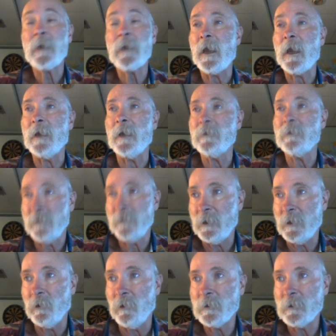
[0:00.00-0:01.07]
and it
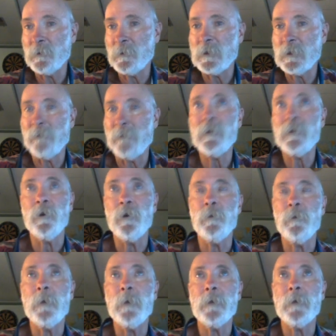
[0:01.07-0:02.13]
also is left alone
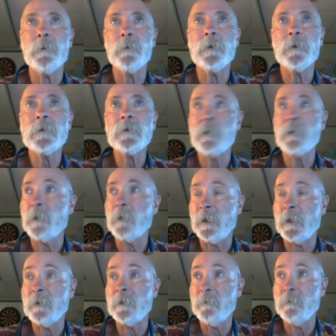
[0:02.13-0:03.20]
by the birds. So
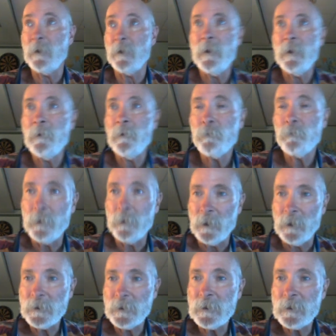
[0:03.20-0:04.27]
it
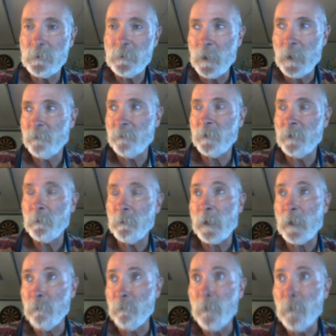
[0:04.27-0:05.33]
realizes a benefit by
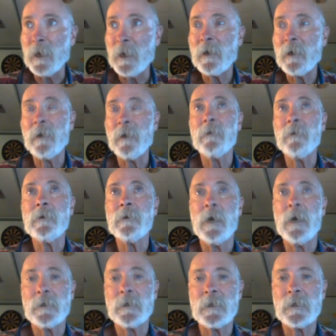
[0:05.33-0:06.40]
mimicking the
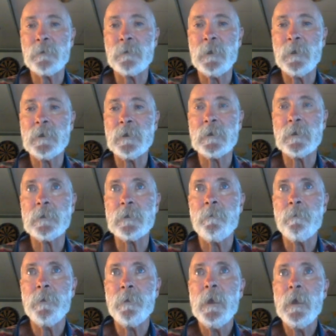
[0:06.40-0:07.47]
toxic species.
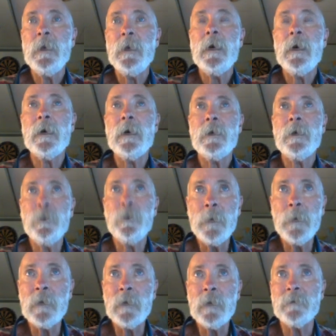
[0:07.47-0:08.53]
In the
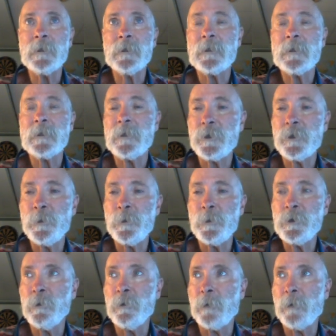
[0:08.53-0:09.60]
middle of its
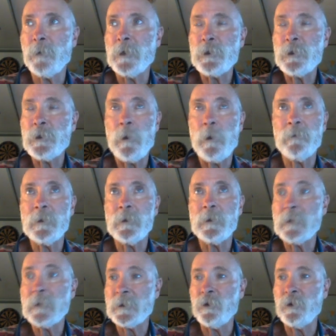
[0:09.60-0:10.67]
distributional range, however, it
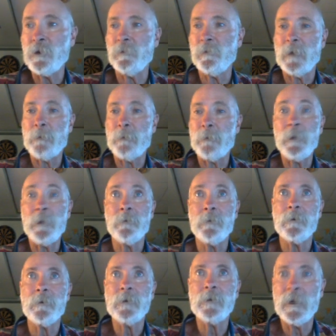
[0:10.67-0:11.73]
doesn't overlap either of
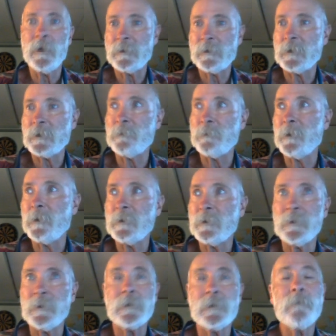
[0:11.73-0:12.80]
the toxic species.